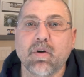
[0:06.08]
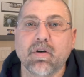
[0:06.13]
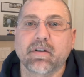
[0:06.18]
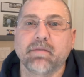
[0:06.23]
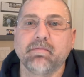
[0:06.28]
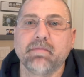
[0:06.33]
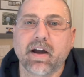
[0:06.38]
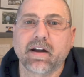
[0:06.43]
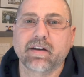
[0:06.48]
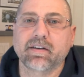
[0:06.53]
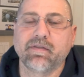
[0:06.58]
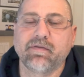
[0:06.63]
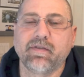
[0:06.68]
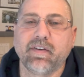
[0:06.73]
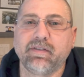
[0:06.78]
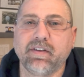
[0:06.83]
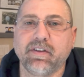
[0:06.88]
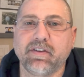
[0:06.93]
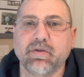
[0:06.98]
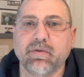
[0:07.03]
welcome back to
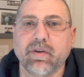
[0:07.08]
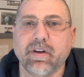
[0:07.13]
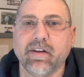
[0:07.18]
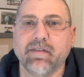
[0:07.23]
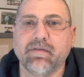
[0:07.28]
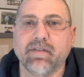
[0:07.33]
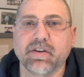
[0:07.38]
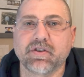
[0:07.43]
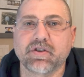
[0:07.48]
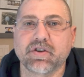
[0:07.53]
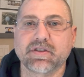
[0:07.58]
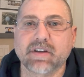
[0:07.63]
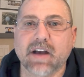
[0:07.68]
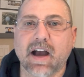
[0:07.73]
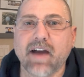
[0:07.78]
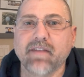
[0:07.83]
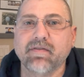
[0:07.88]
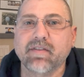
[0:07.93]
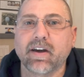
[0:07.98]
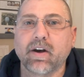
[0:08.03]
5280 Adventures.
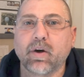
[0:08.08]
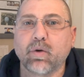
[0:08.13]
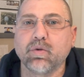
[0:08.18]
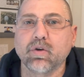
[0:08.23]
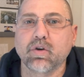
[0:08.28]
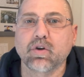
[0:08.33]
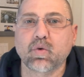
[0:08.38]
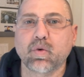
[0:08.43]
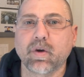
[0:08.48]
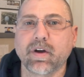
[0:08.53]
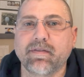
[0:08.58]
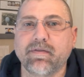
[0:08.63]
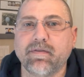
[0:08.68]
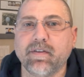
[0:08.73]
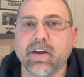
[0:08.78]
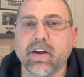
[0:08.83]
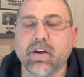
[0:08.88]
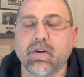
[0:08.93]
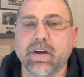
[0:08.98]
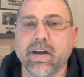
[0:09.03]
I've got a real quick
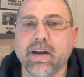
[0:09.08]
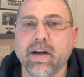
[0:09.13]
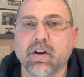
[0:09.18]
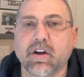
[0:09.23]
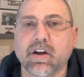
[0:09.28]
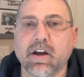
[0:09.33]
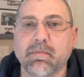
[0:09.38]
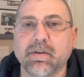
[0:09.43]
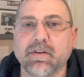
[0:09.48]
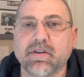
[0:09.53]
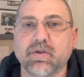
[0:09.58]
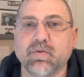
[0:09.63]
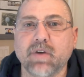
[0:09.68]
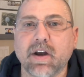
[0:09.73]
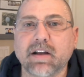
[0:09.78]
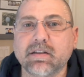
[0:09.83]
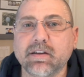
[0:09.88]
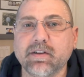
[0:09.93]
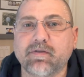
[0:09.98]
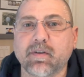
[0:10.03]
video here coming
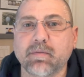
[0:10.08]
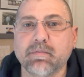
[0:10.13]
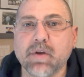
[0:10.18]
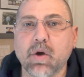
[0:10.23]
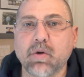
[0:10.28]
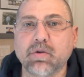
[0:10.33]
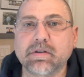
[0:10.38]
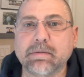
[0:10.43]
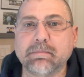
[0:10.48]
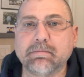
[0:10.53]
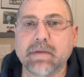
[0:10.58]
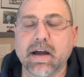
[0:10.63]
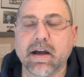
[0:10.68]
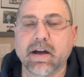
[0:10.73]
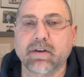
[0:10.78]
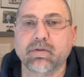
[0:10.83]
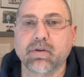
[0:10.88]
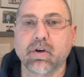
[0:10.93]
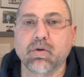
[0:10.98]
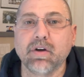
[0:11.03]
directly from Nokta
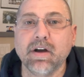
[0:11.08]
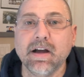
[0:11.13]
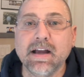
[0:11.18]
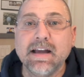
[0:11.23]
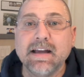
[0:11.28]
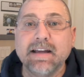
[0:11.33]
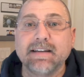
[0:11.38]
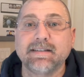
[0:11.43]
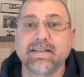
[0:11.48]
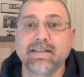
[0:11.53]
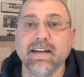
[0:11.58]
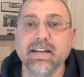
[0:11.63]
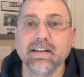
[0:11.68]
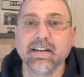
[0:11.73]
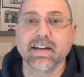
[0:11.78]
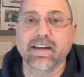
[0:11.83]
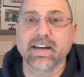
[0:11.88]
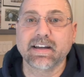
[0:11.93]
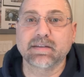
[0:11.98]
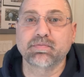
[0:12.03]
Makro.
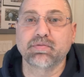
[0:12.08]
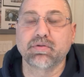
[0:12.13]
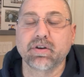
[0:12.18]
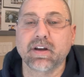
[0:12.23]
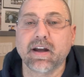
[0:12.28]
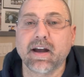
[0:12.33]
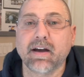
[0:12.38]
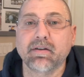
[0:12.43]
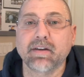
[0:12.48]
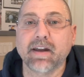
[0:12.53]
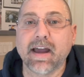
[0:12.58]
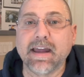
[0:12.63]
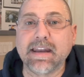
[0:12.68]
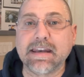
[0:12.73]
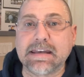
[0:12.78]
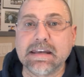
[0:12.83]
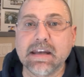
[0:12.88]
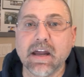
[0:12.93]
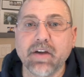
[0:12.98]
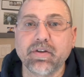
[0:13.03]
Dilek has put out
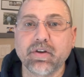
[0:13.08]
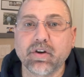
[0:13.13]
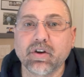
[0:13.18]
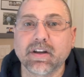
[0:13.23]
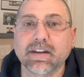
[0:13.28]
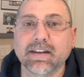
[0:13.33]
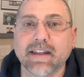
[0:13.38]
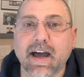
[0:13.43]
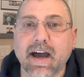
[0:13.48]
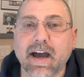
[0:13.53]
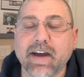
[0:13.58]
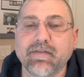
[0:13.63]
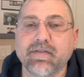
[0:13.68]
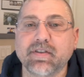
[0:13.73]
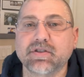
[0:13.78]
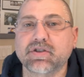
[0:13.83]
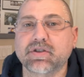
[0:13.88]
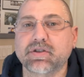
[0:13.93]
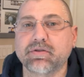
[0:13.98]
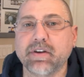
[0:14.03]
another live
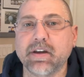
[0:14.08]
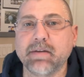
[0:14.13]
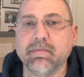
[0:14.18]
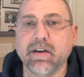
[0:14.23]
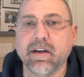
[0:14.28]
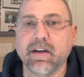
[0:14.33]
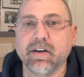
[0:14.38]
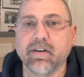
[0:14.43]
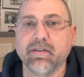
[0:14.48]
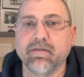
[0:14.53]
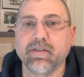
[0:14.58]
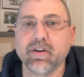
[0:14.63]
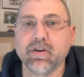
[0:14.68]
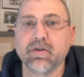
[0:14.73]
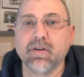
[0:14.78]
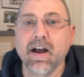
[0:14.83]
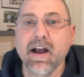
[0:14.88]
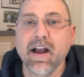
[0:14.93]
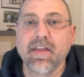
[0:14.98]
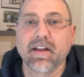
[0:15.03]
stream
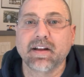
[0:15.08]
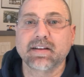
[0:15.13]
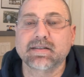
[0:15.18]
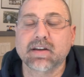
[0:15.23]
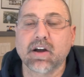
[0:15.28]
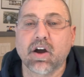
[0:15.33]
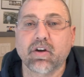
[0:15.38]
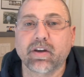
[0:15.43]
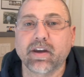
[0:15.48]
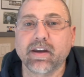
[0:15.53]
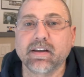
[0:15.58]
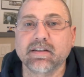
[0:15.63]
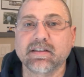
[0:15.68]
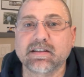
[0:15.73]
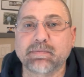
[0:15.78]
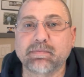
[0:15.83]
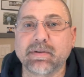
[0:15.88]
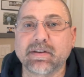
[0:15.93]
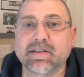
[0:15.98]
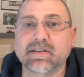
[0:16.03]
interview that's talking
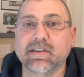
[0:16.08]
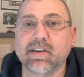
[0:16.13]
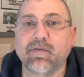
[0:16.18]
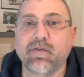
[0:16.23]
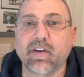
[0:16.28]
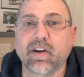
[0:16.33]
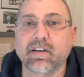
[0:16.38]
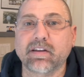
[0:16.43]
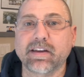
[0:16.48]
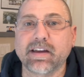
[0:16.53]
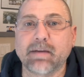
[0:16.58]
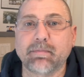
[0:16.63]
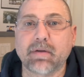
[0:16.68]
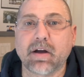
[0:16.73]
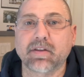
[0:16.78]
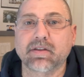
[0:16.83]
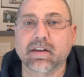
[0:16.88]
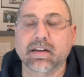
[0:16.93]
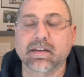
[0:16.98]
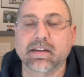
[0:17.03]
specifically
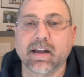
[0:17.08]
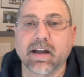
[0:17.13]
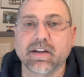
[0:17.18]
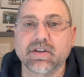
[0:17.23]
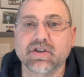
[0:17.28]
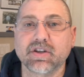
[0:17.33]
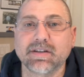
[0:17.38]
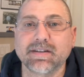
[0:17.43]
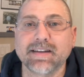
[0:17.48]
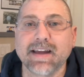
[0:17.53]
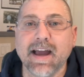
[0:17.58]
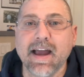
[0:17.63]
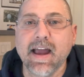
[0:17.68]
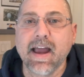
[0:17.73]
about the Legend